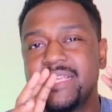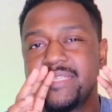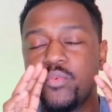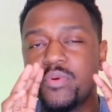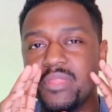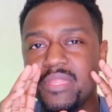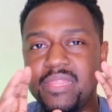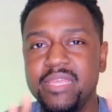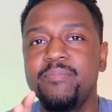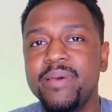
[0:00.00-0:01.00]
is
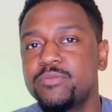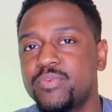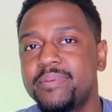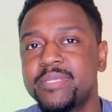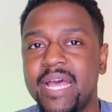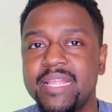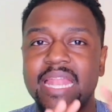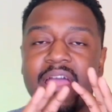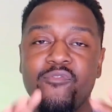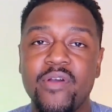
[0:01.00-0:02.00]
the best website
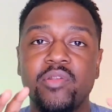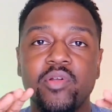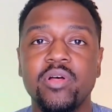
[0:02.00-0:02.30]
that I found